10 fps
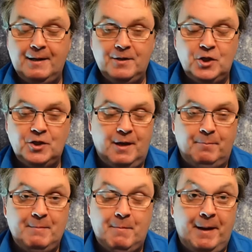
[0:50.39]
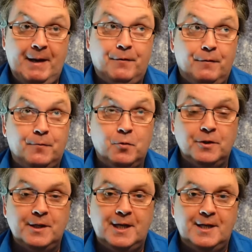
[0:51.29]
It's just I've been in my bed for
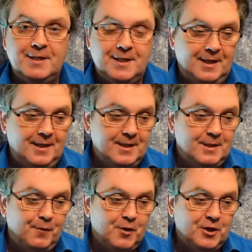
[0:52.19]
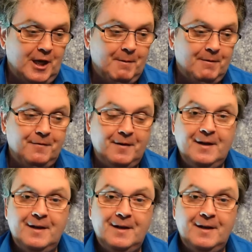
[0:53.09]
four days, and this is the first time I've